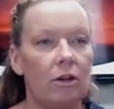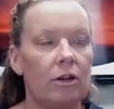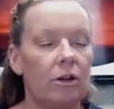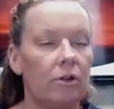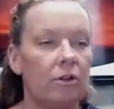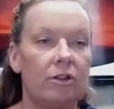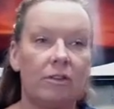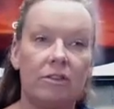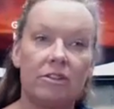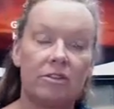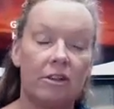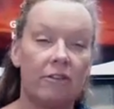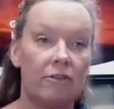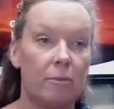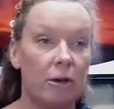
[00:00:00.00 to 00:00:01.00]
you have the
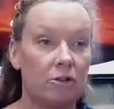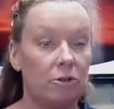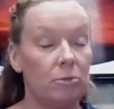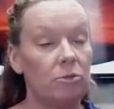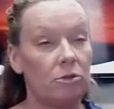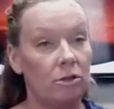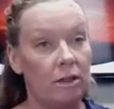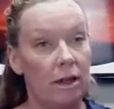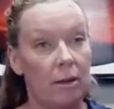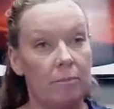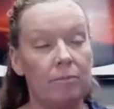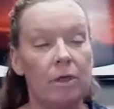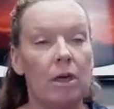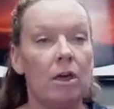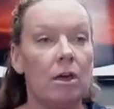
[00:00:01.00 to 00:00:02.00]
stuffed mushrooms. Yum.